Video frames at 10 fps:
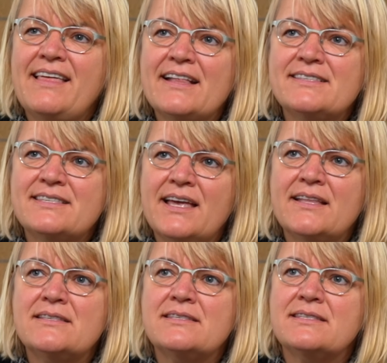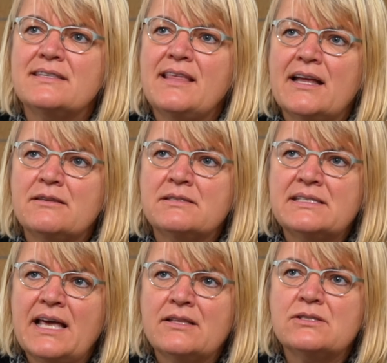that sense
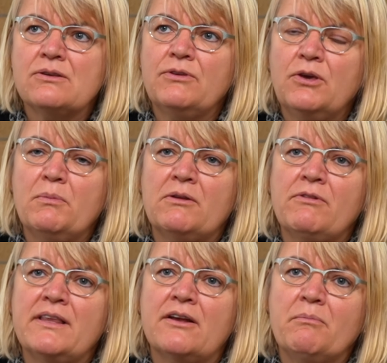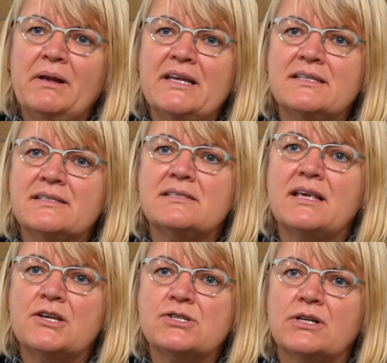of human vulnerability is
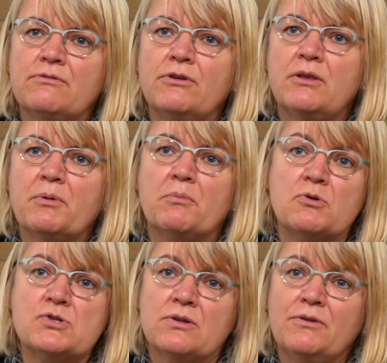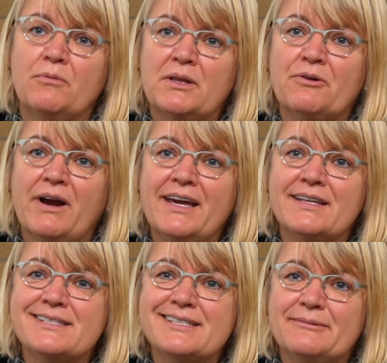essential for the promotion of human rights.